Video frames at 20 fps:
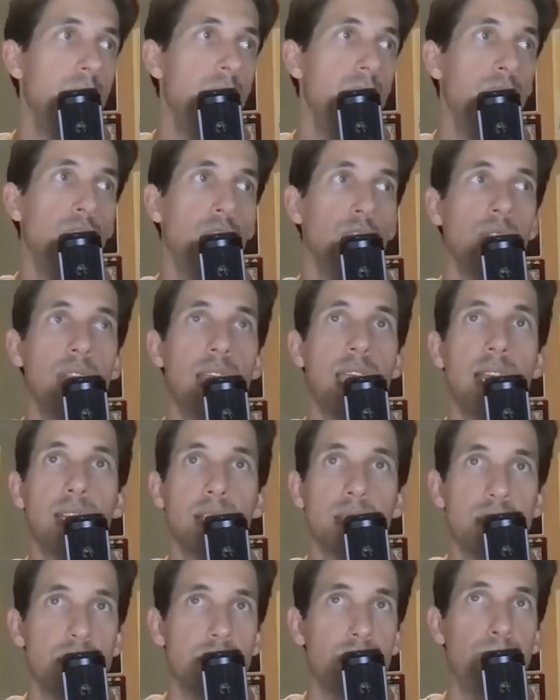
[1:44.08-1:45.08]
your
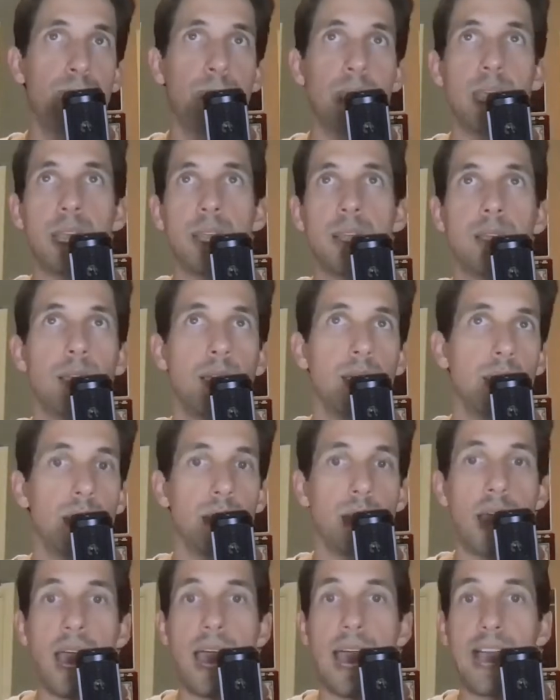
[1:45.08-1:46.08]
latest big
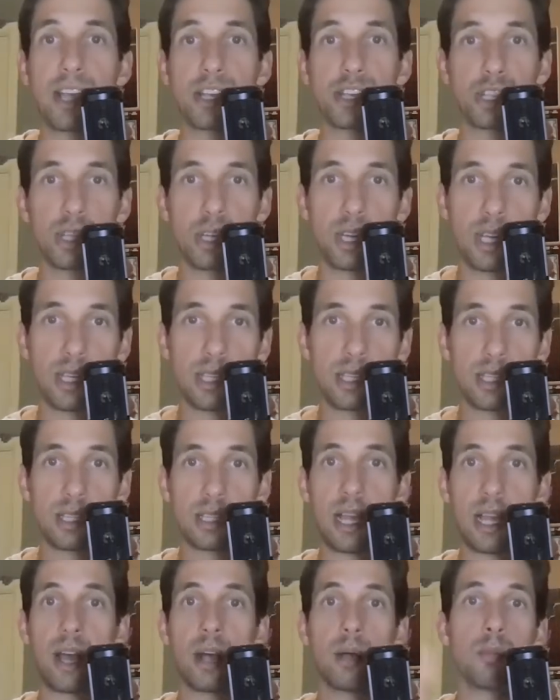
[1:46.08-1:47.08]
actiony
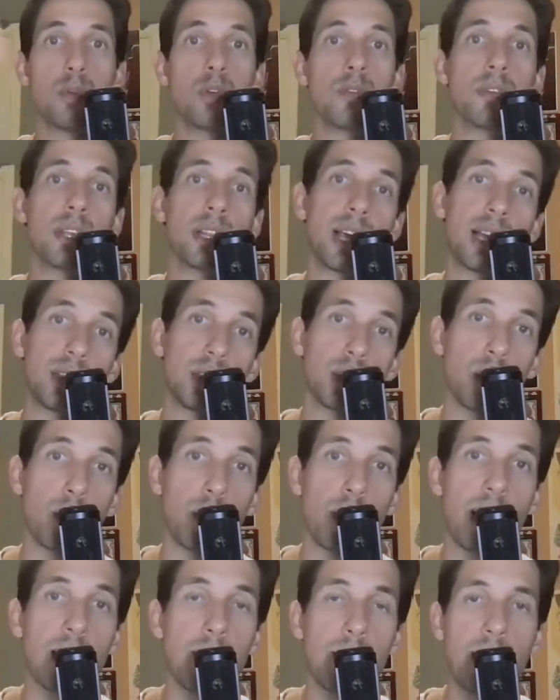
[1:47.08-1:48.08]
style movie like The
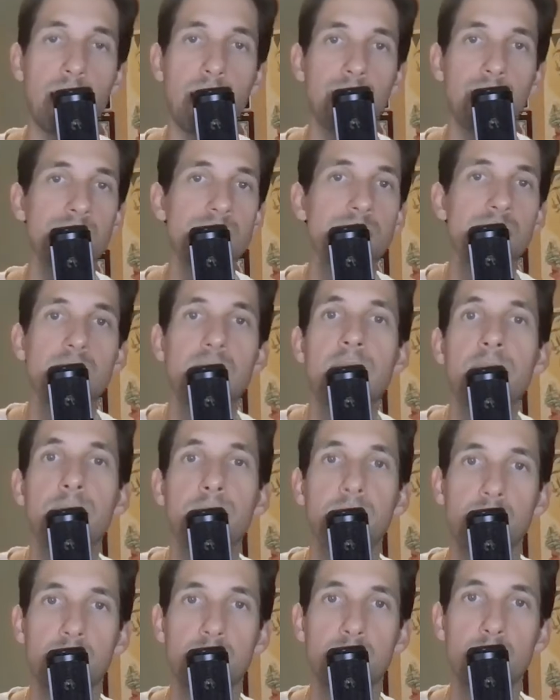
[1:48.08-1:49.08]
Gray Man is a
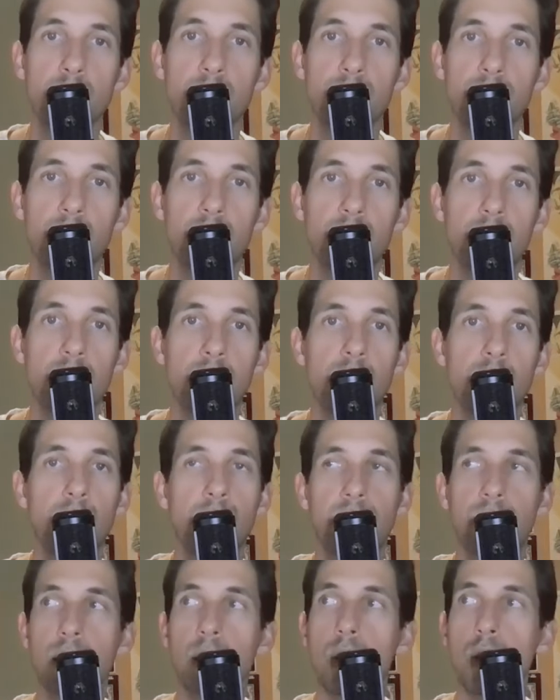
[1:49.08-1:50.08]
Netflix movie.
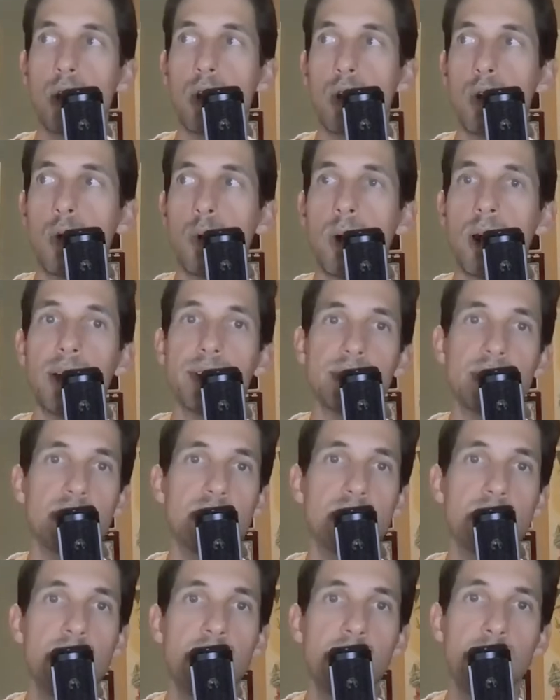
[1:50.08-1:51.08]
Like, who else is
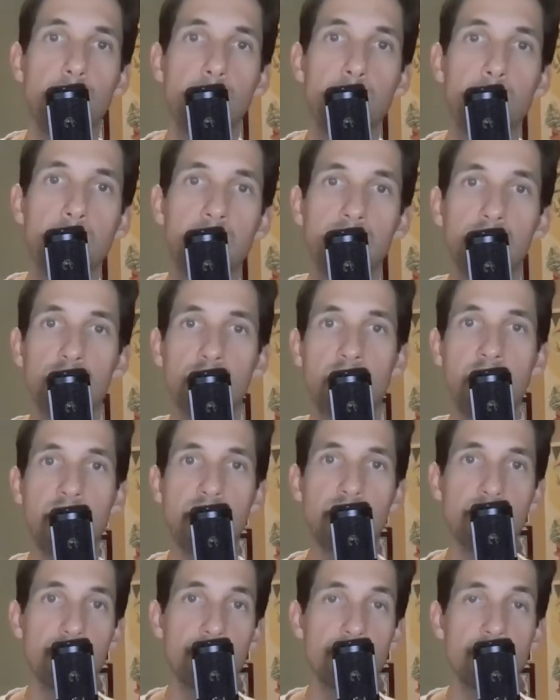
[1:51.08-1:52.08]
taking big
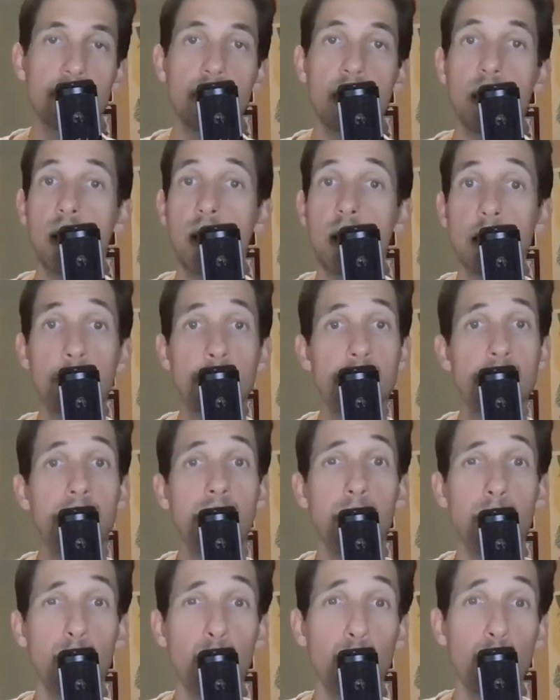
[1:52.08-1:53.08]
chances, especially on
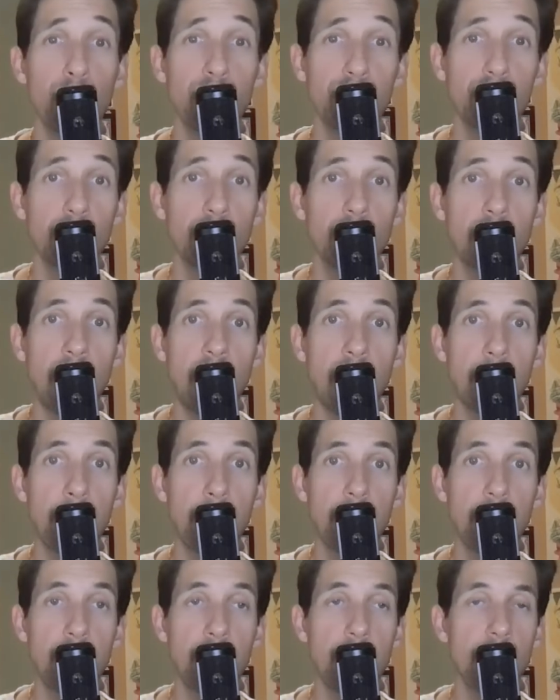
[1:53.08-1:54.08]
original IP?
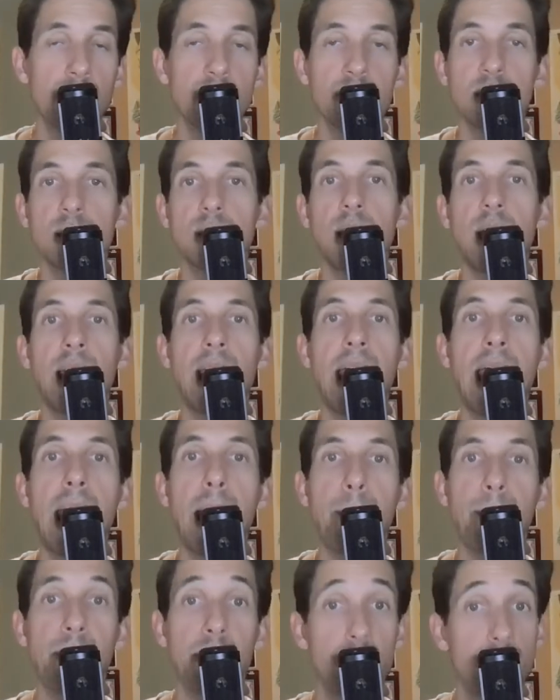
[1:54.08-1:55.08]
It's just not
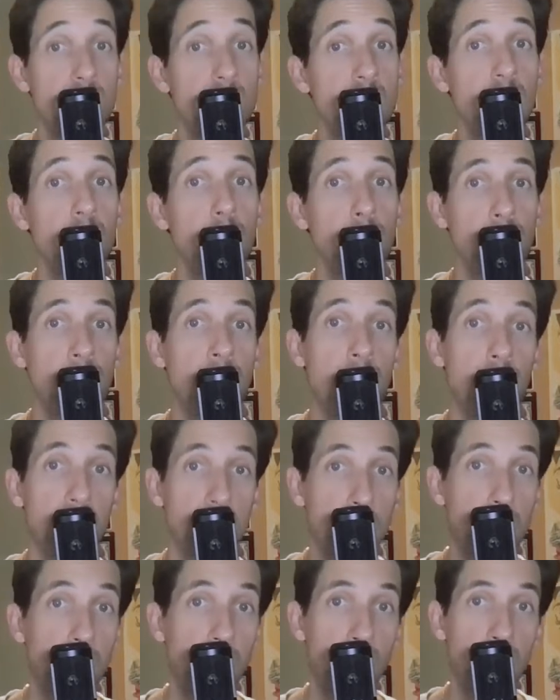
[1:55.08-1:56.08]
happening. So that's another problem with
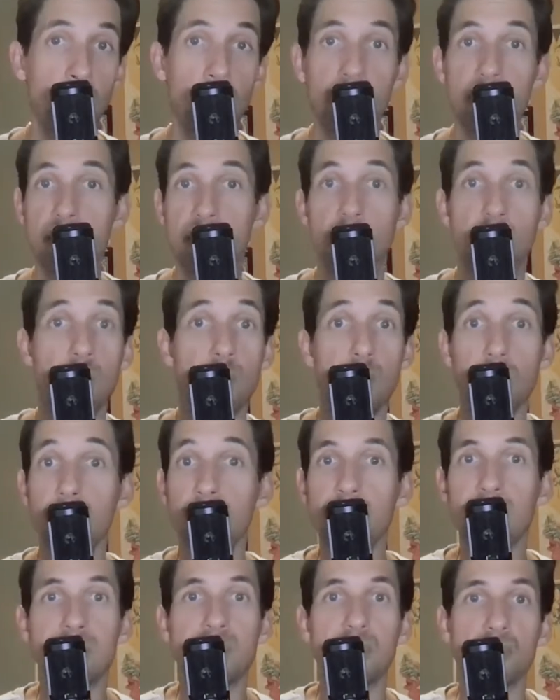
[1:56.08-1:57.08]
the big movies.
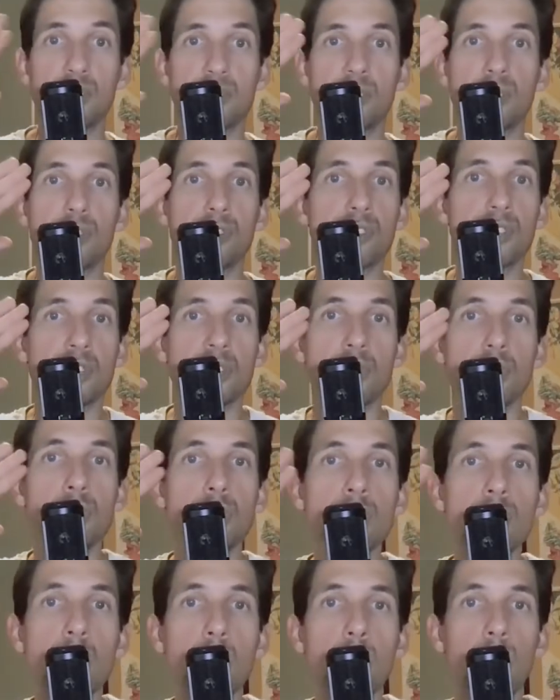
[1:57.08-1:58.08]
There's just
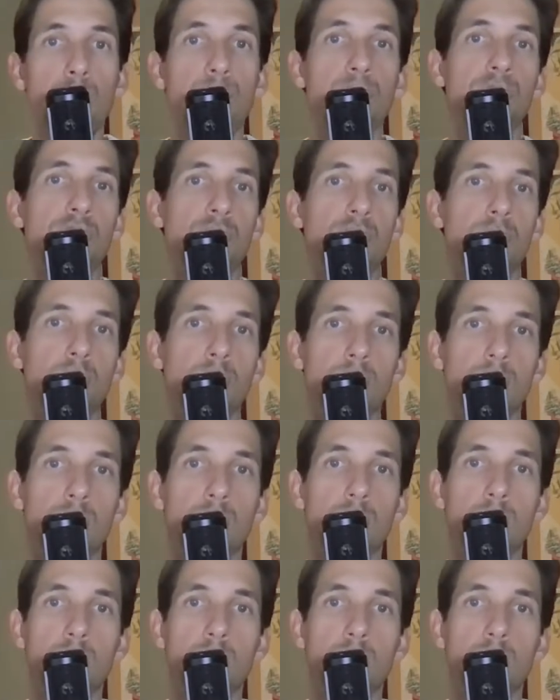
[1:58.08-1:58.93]
no original